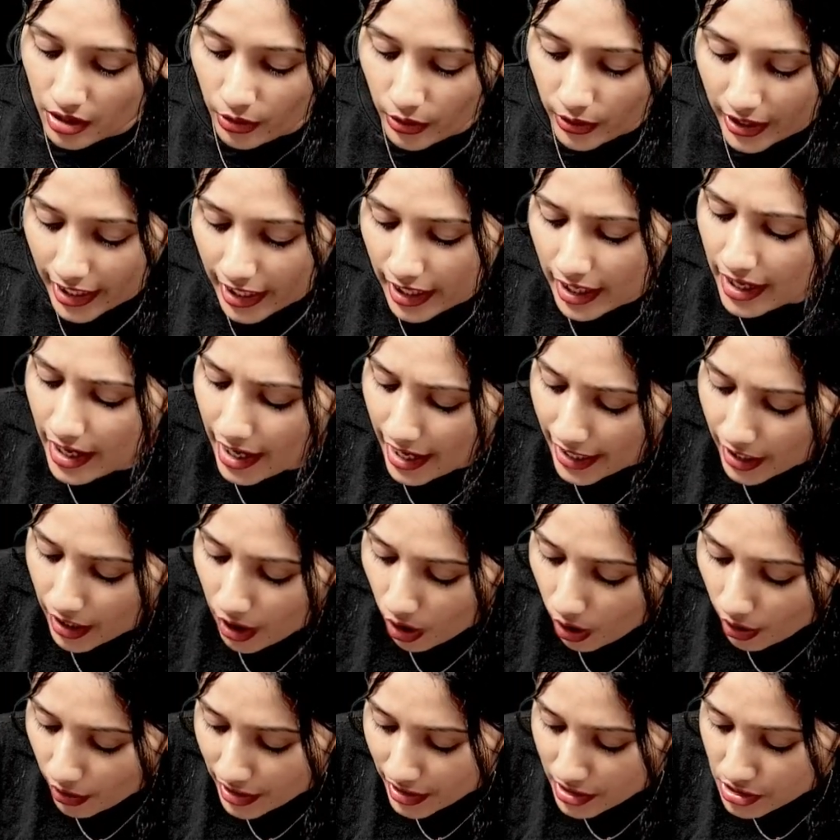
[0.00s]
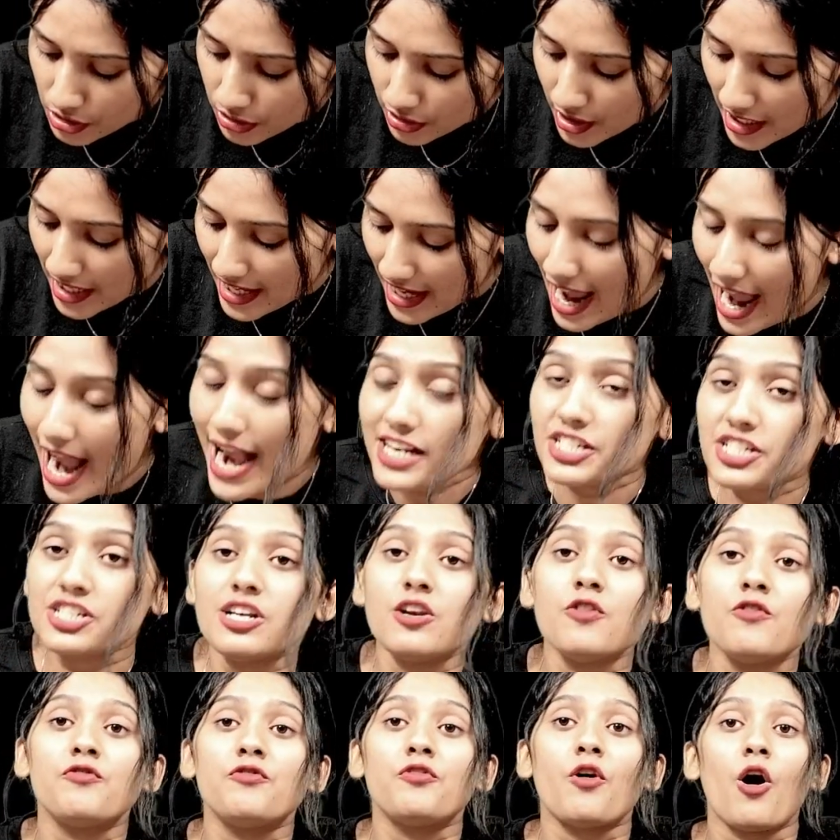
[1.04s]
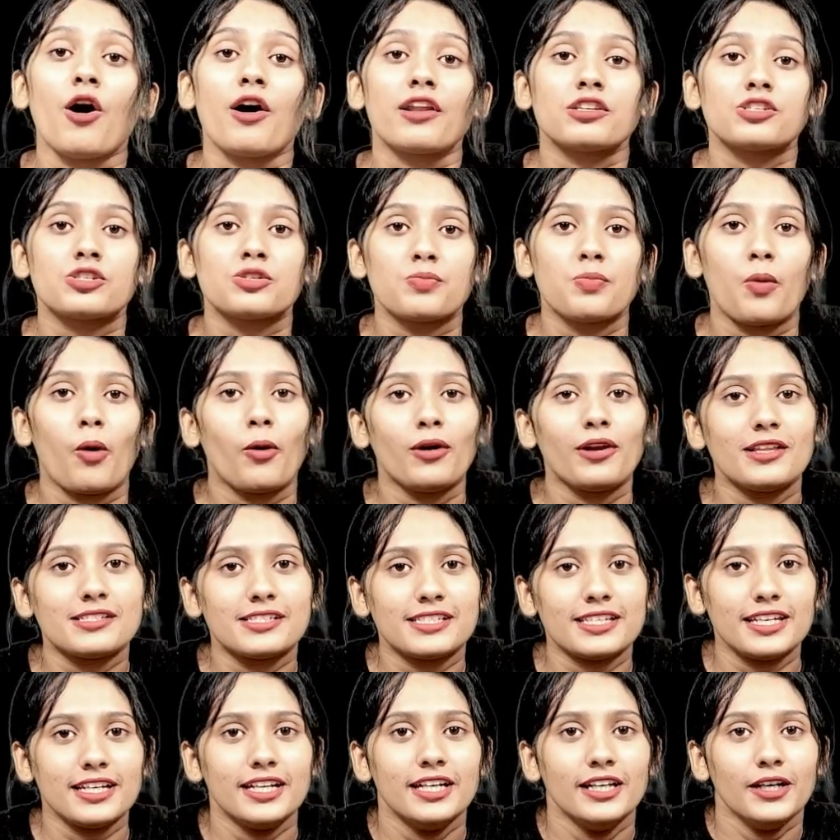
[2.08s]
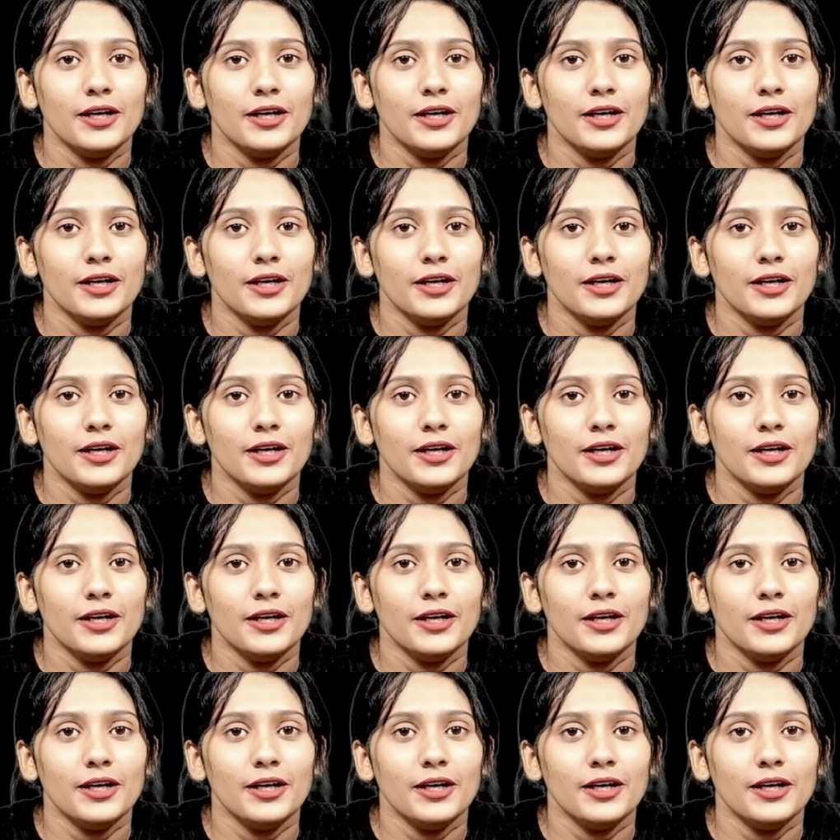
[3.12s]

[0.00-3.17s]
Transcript: Okay, according to the National Forest Policy.